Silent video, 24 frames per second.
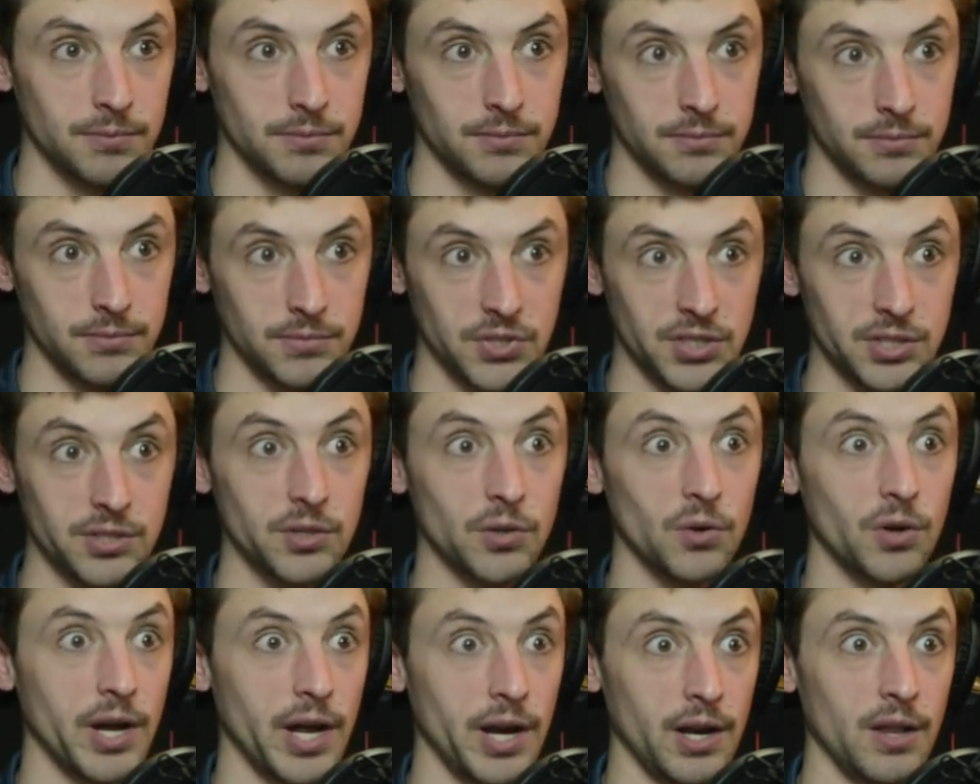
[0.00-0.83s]
still
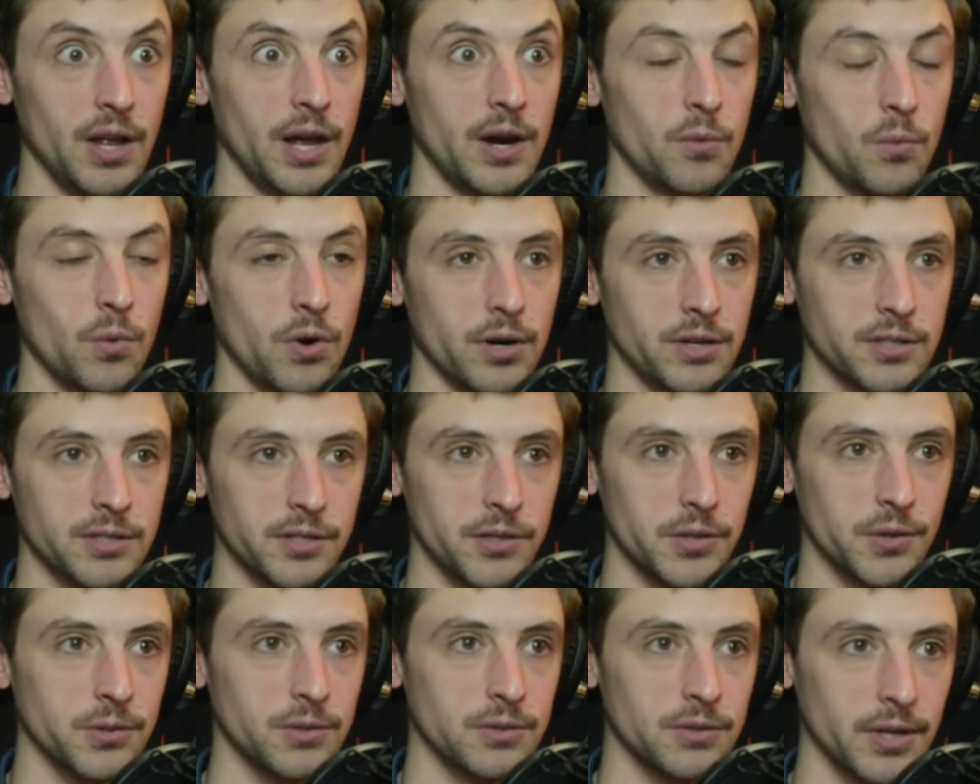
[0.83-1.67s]
got a lot of work to
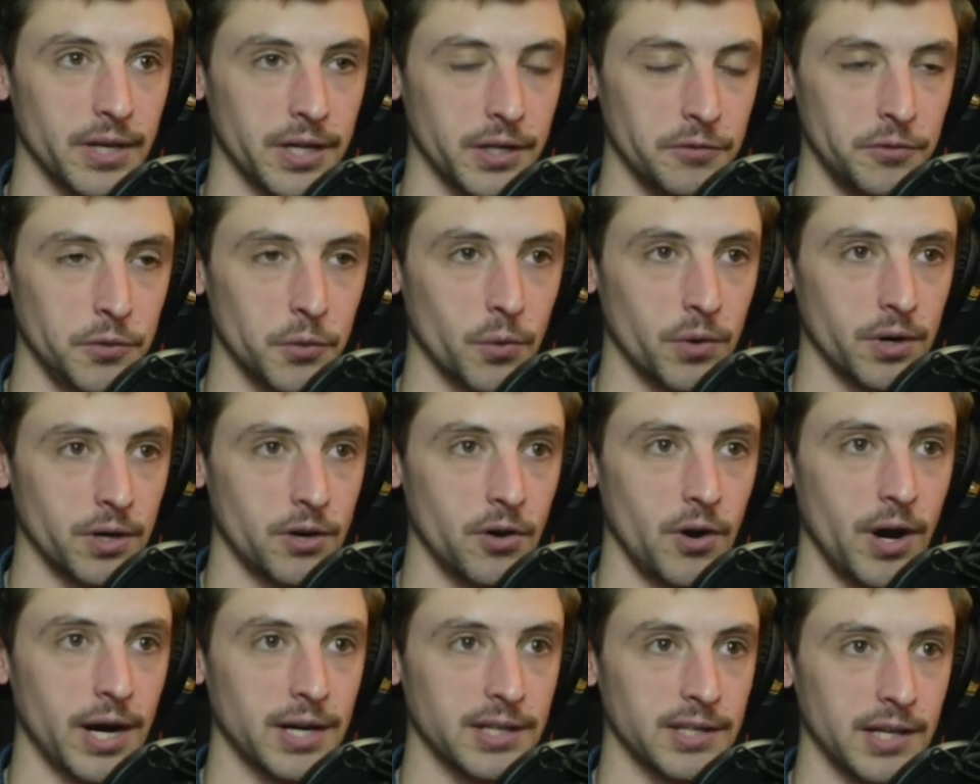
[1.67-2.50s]
do. Like if you want to
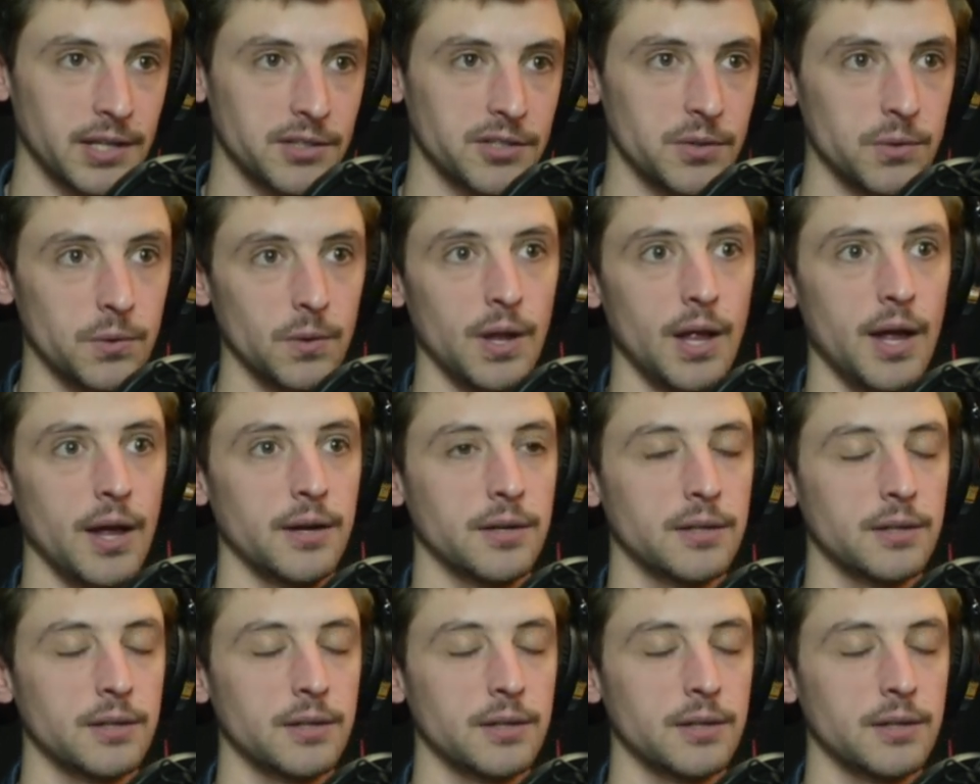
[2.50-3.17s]
crack that 2 line,